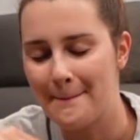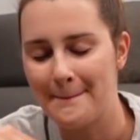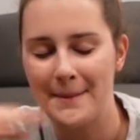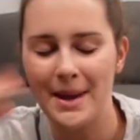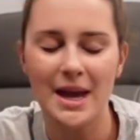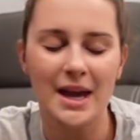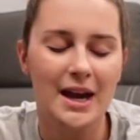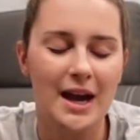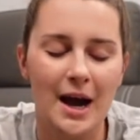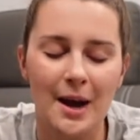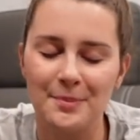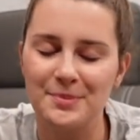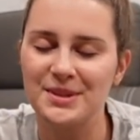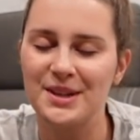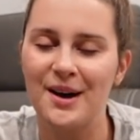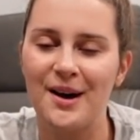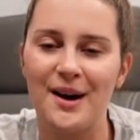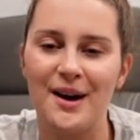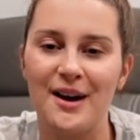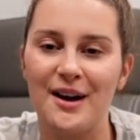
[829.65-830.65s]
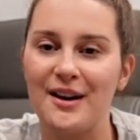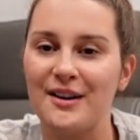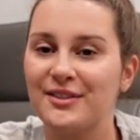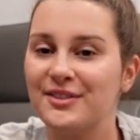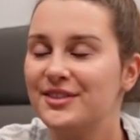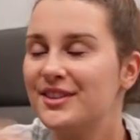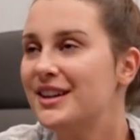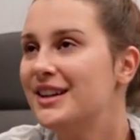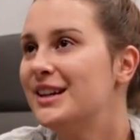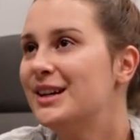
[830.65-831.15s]
makeup's off,
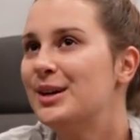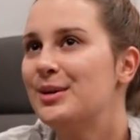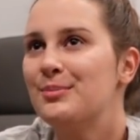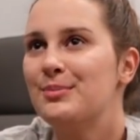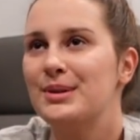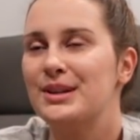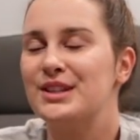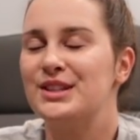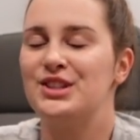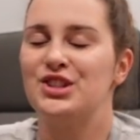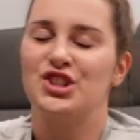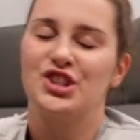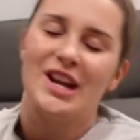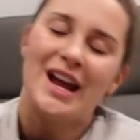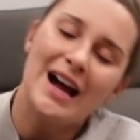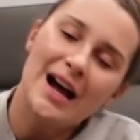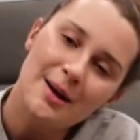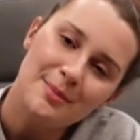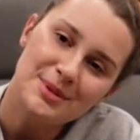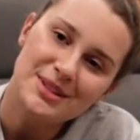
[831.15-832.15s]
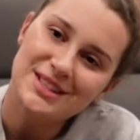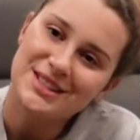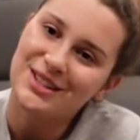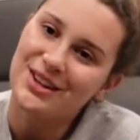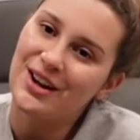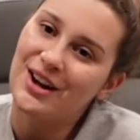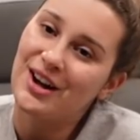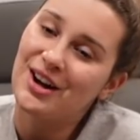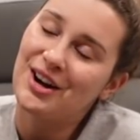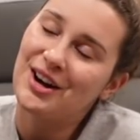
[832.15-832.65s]
pajamas
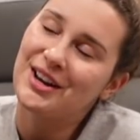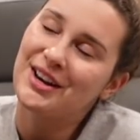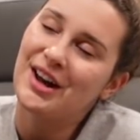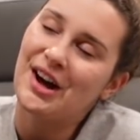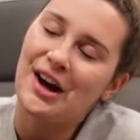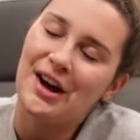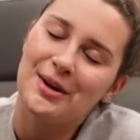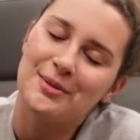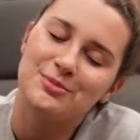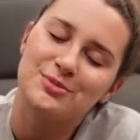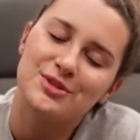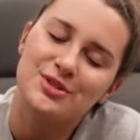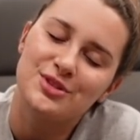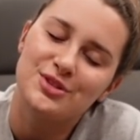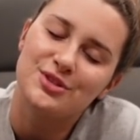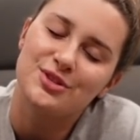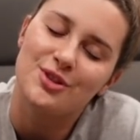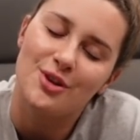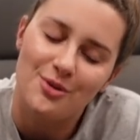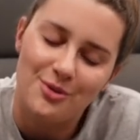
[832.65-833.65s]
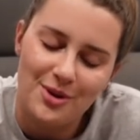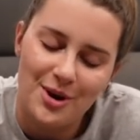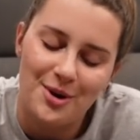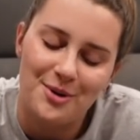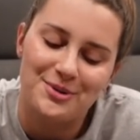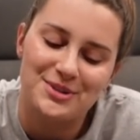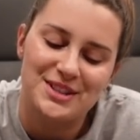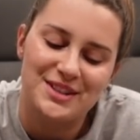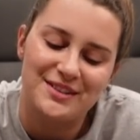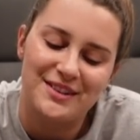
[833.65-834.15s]
on. I'm so
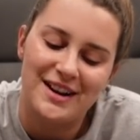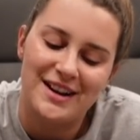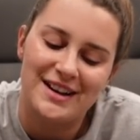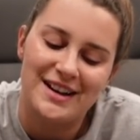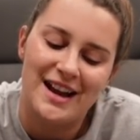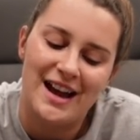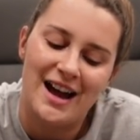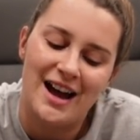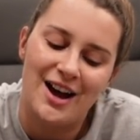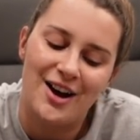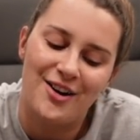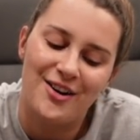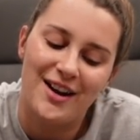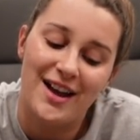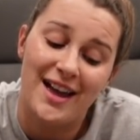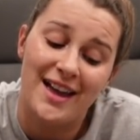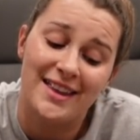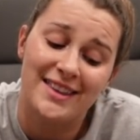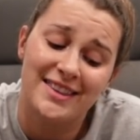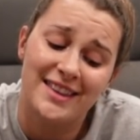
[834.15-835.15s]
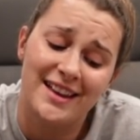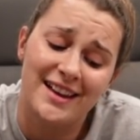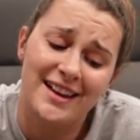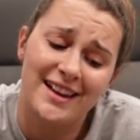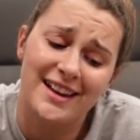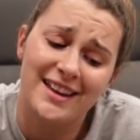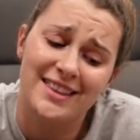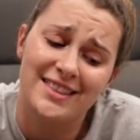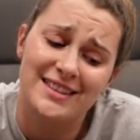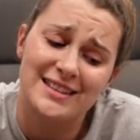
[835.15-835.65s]
cozy right now and
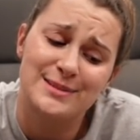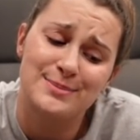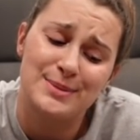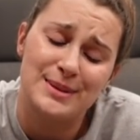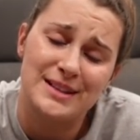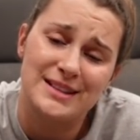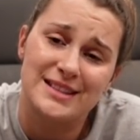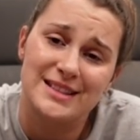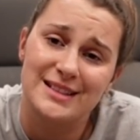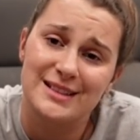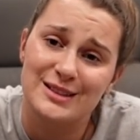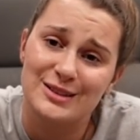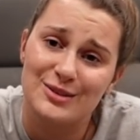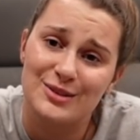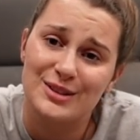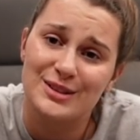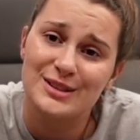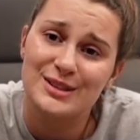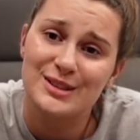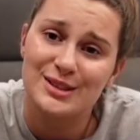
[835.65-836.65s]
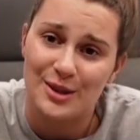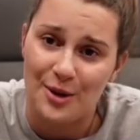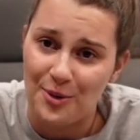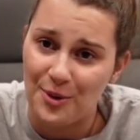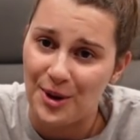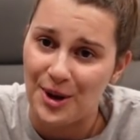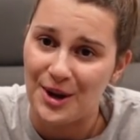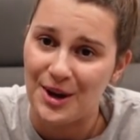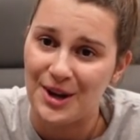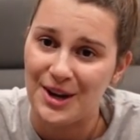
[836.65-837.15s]
like this pizza is looking so
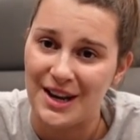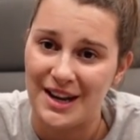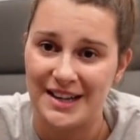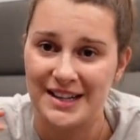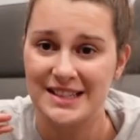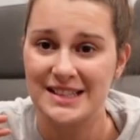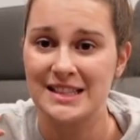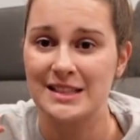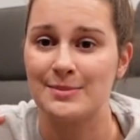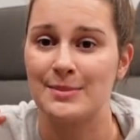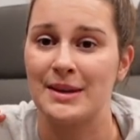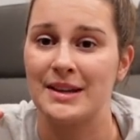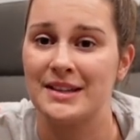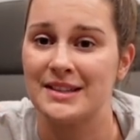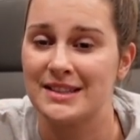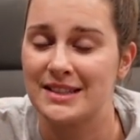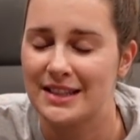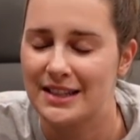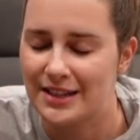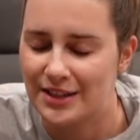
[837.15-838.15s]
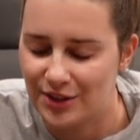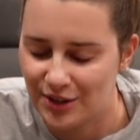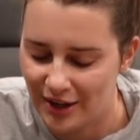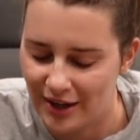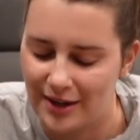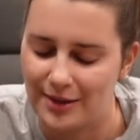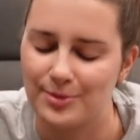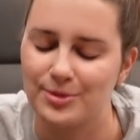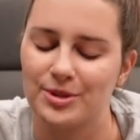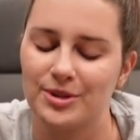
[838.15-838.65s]
good and it smells
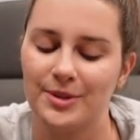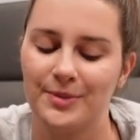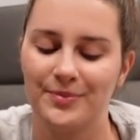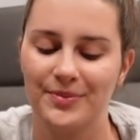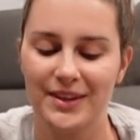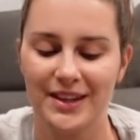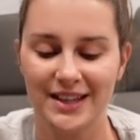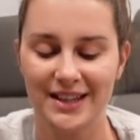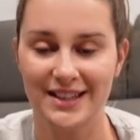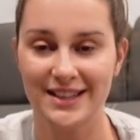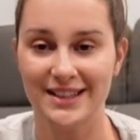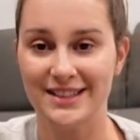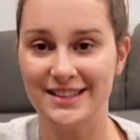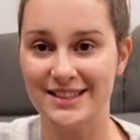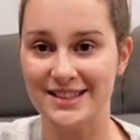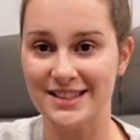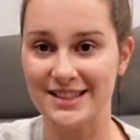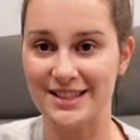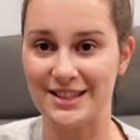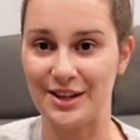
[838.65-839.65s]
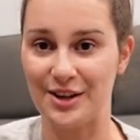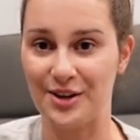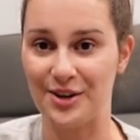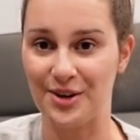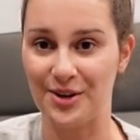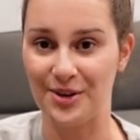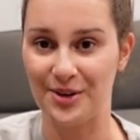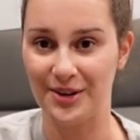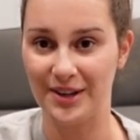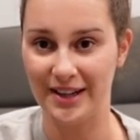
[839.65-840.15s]
incredible.
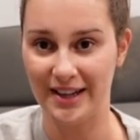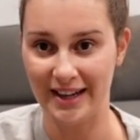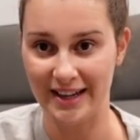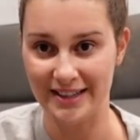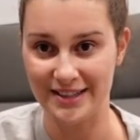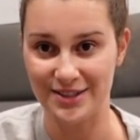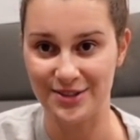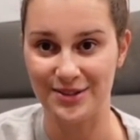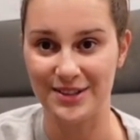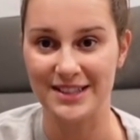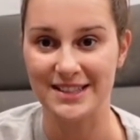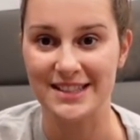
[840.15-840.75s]
So as you